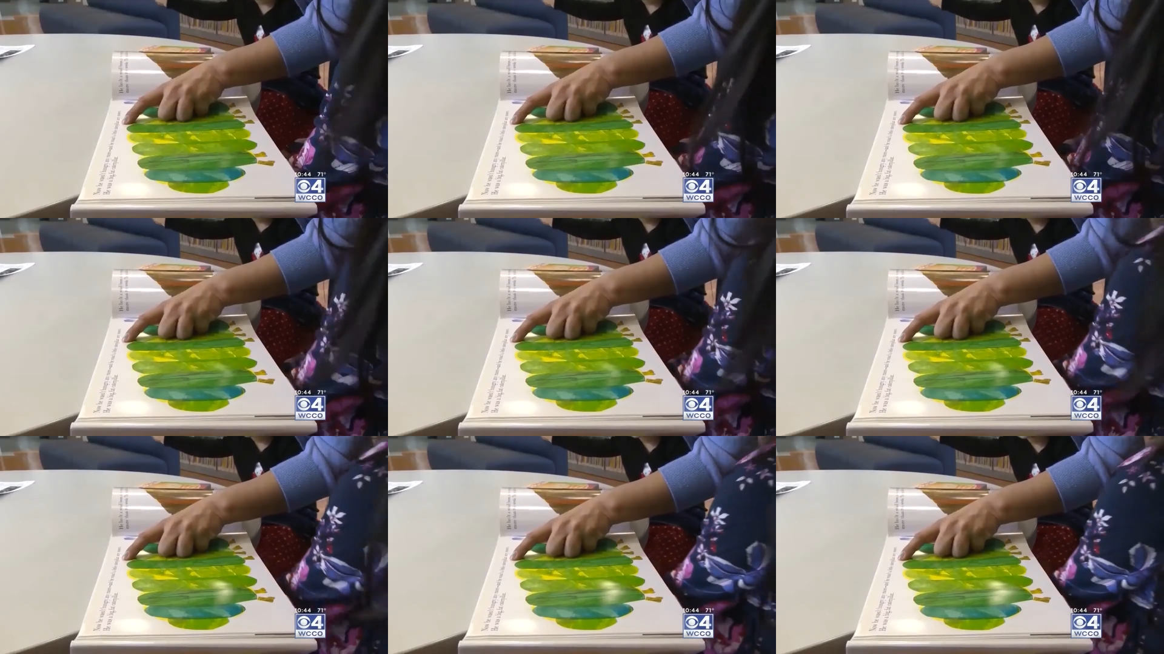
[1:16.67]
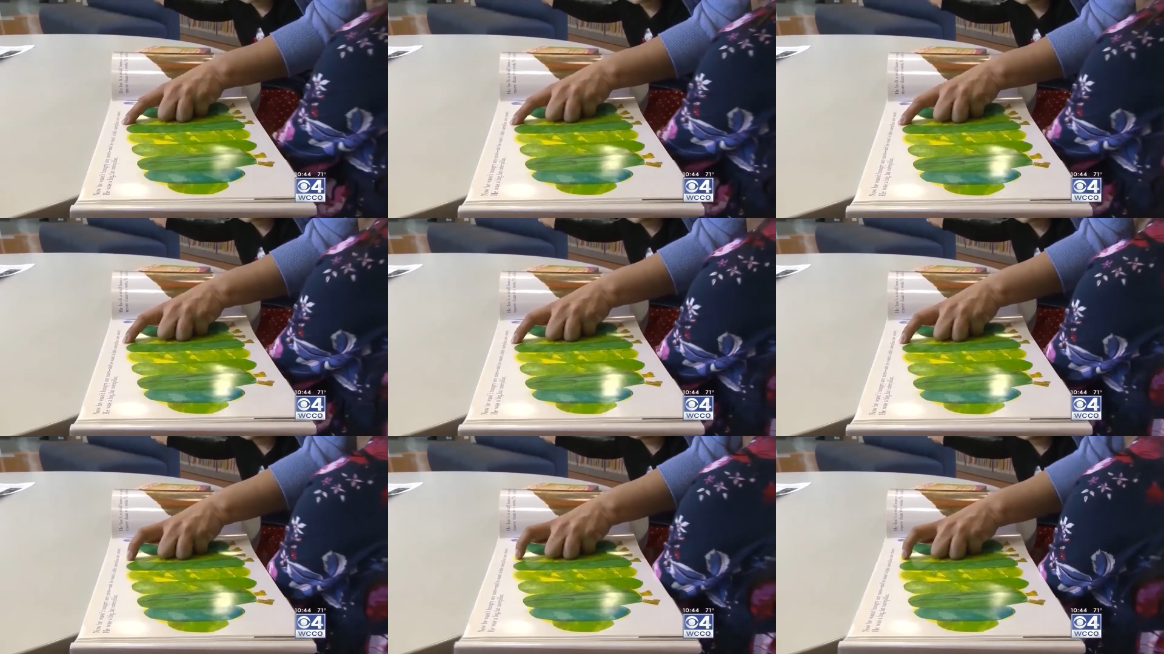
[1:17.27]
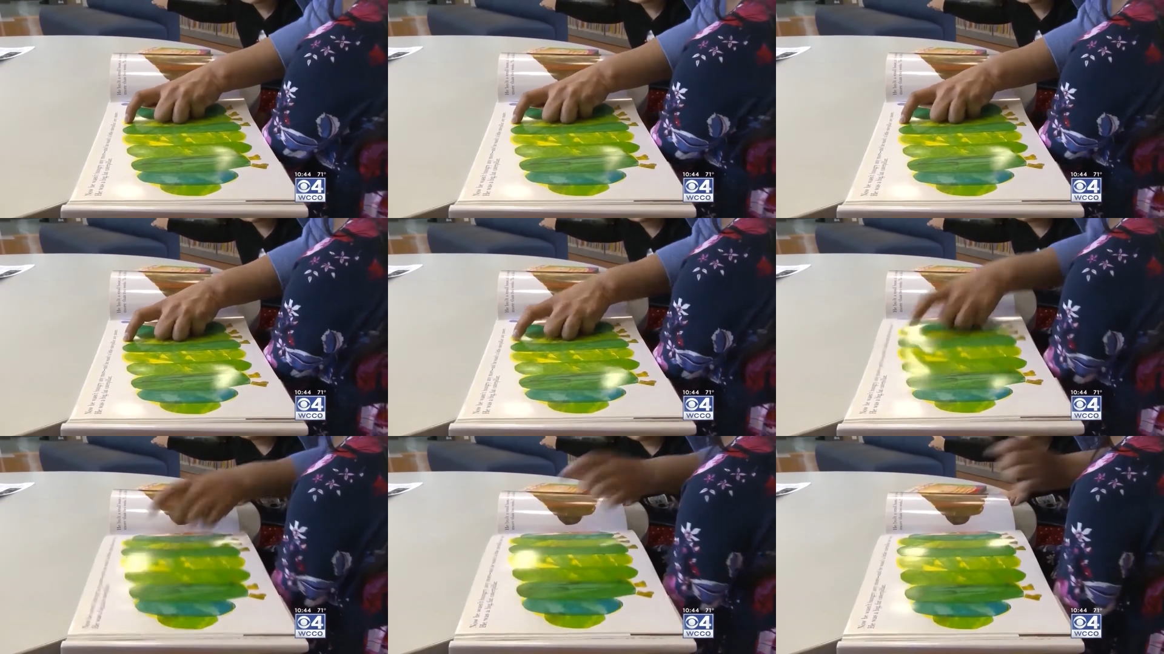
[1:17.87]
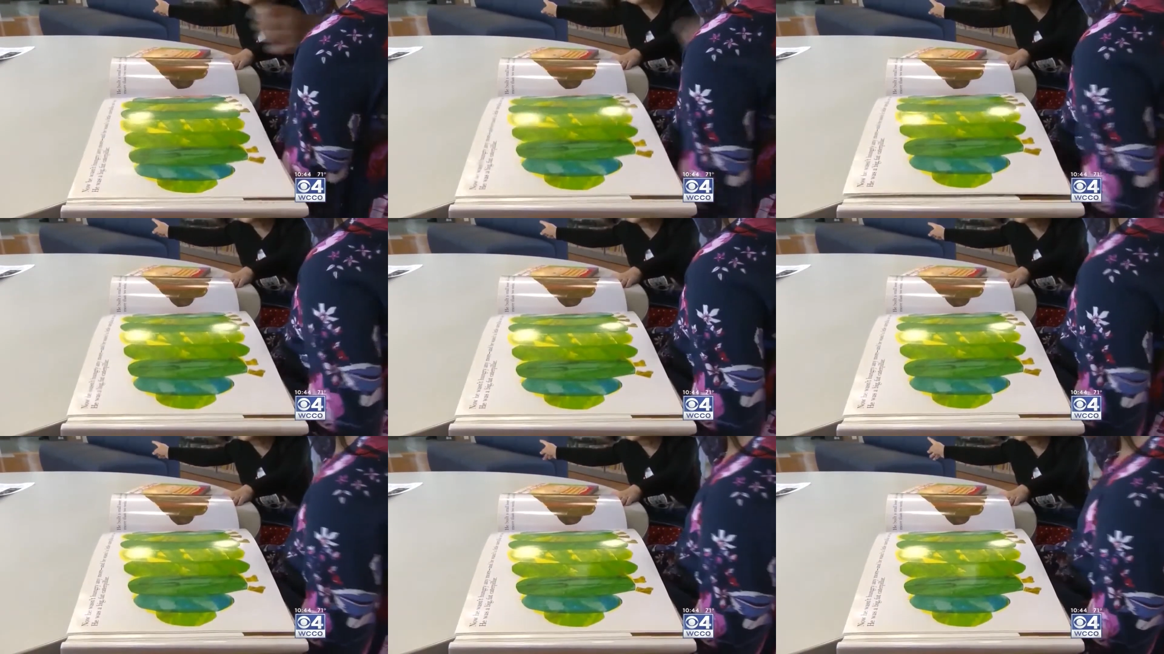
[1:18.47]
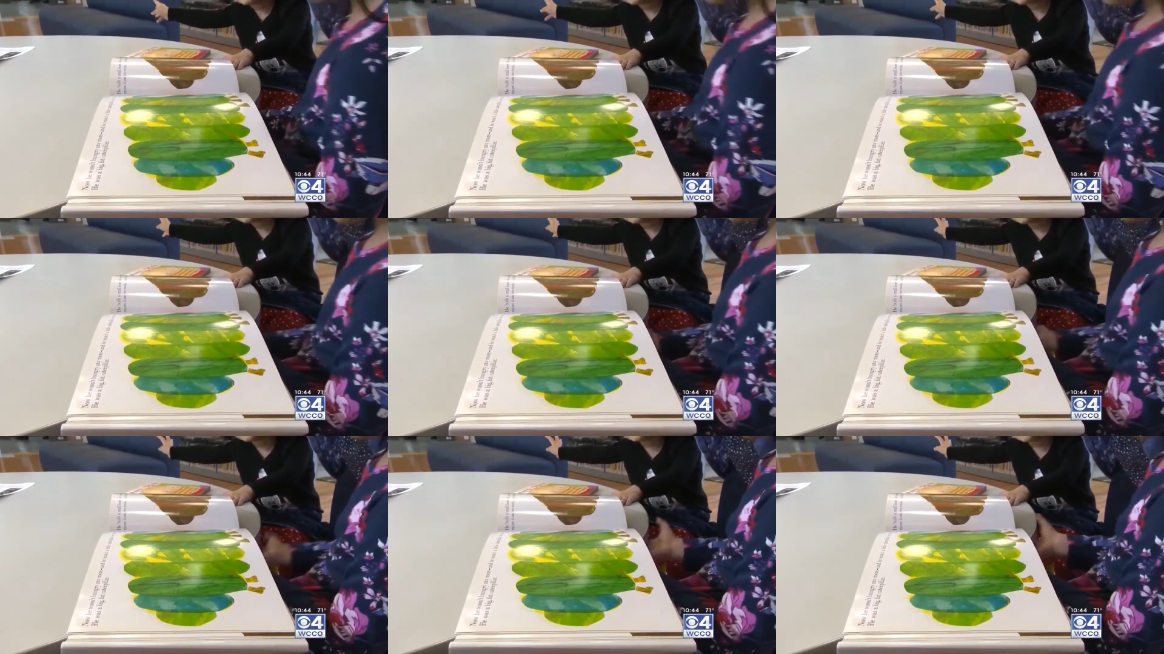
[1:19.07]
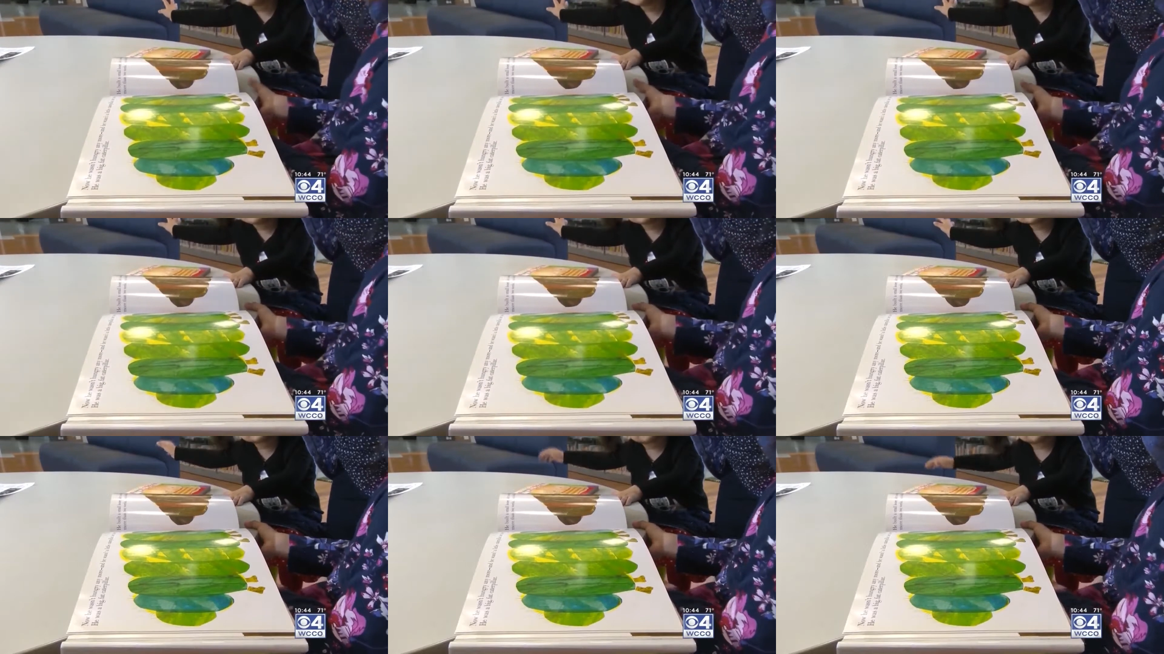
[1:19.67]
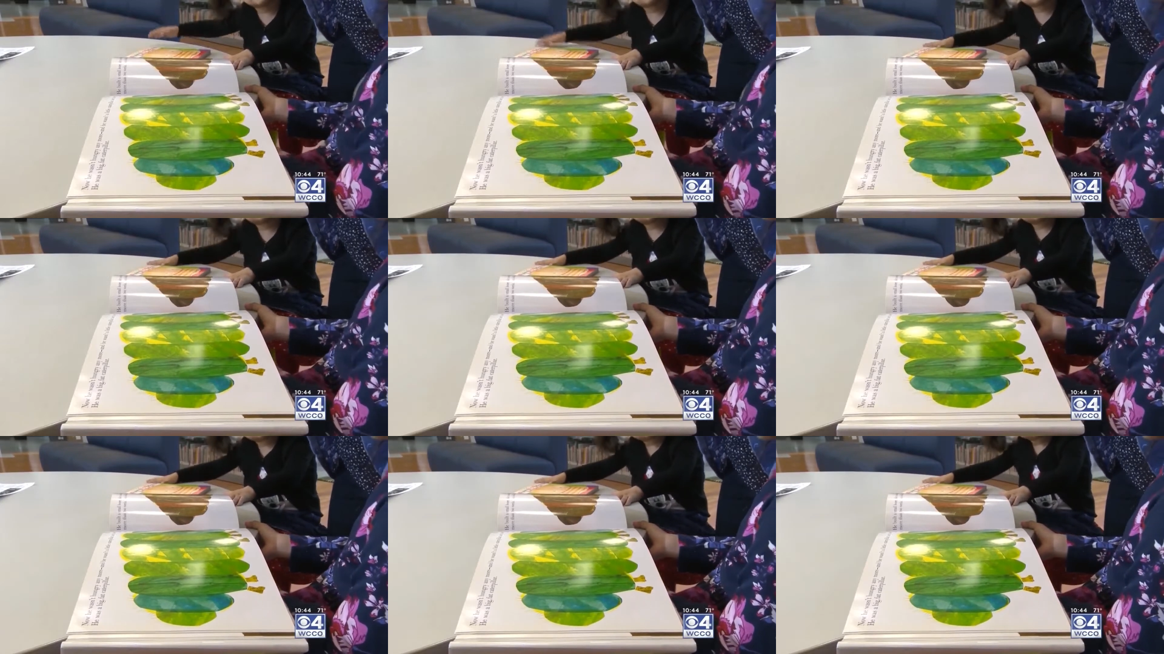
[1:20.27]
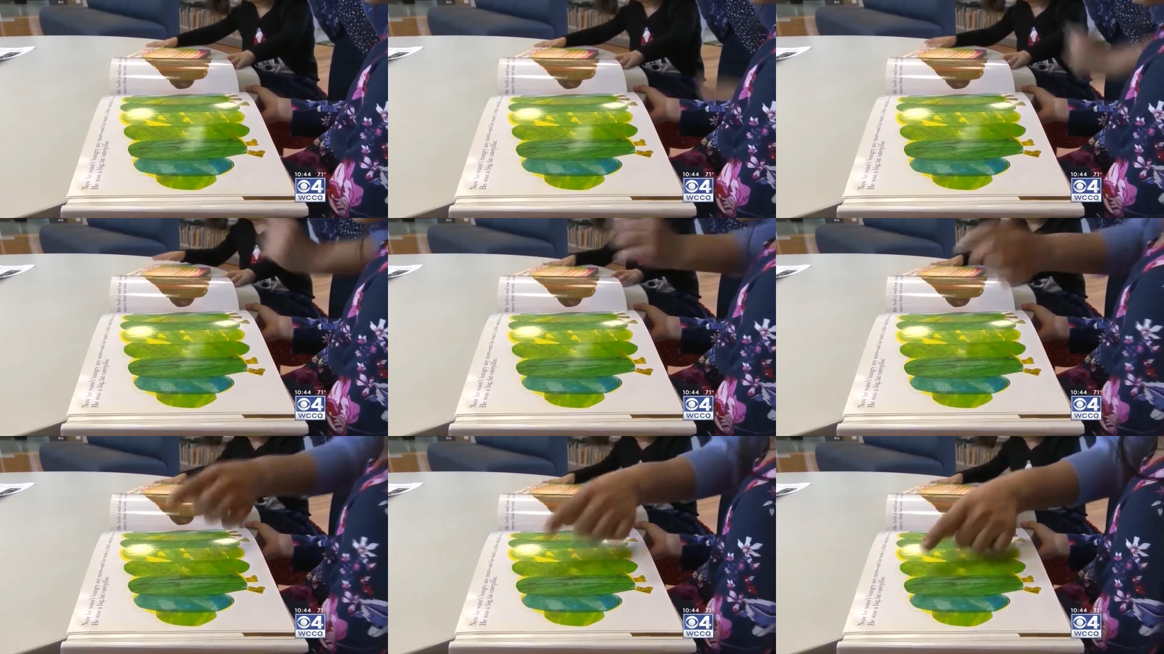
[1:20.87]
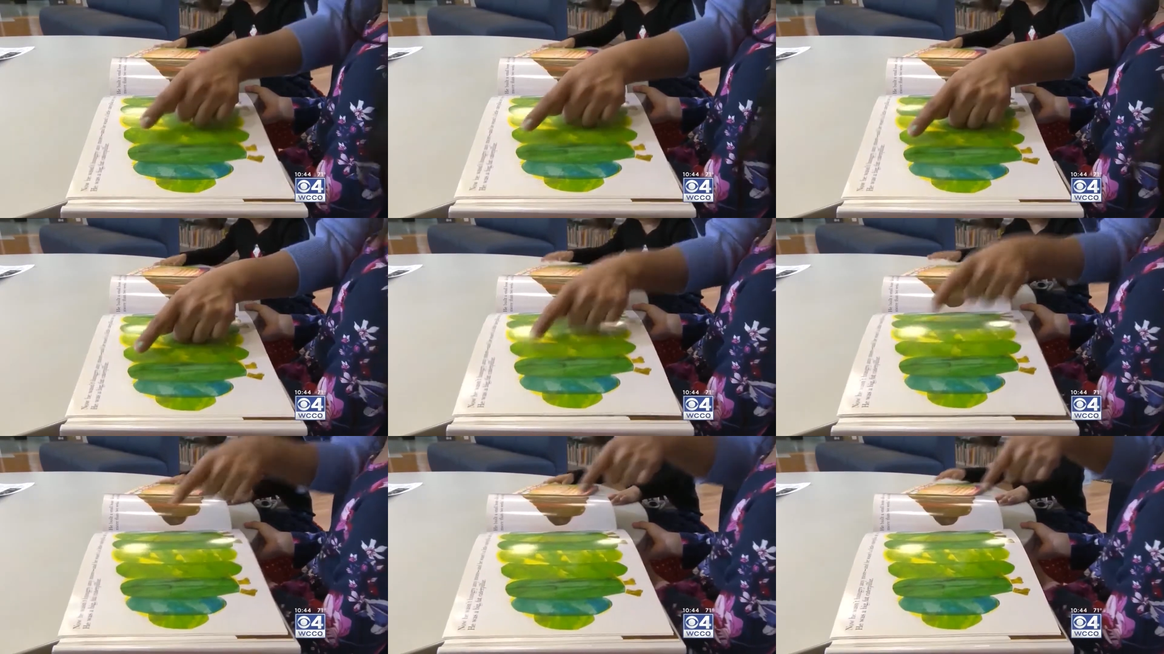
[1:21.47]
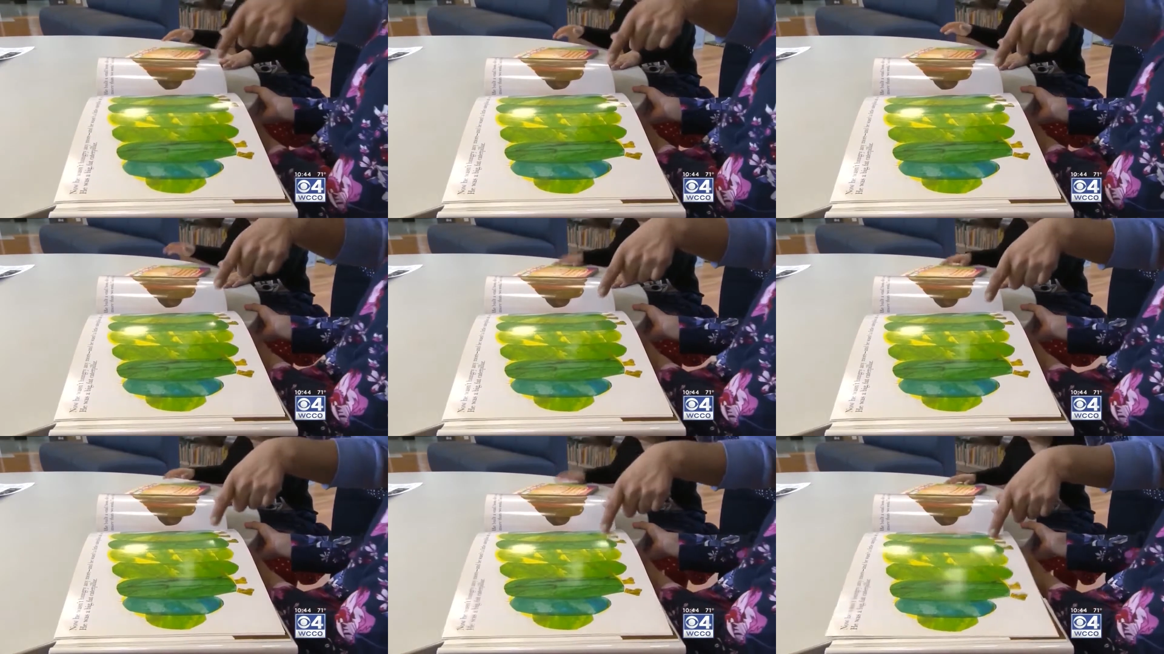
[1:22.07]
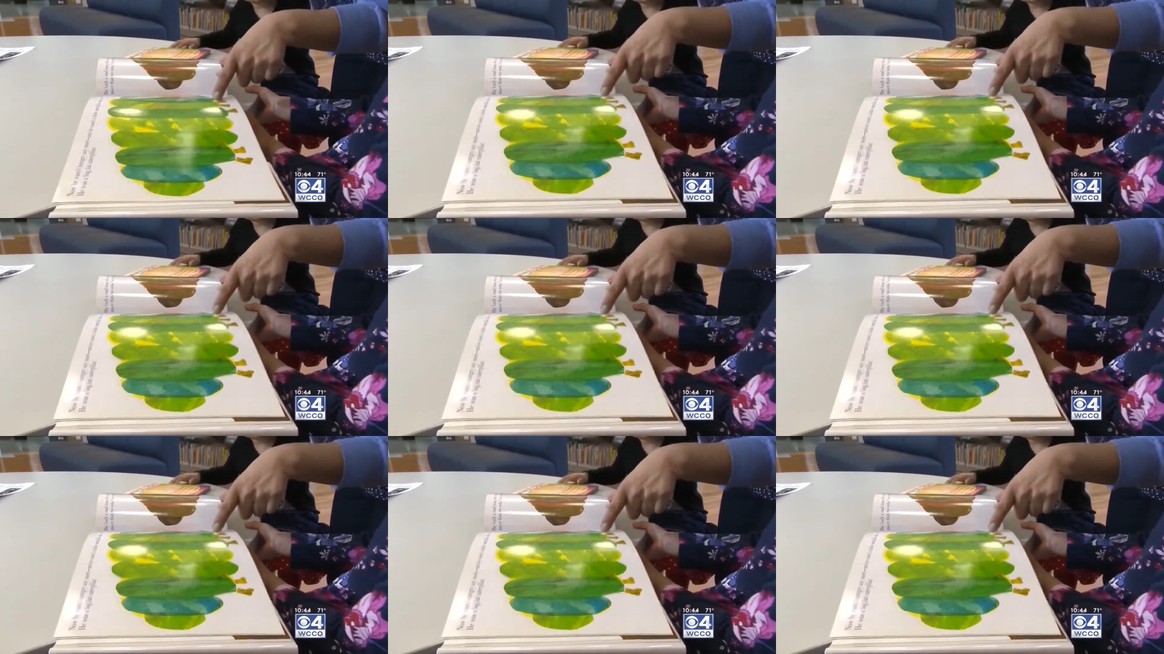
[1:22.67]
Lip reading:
[unreadable: no face in view]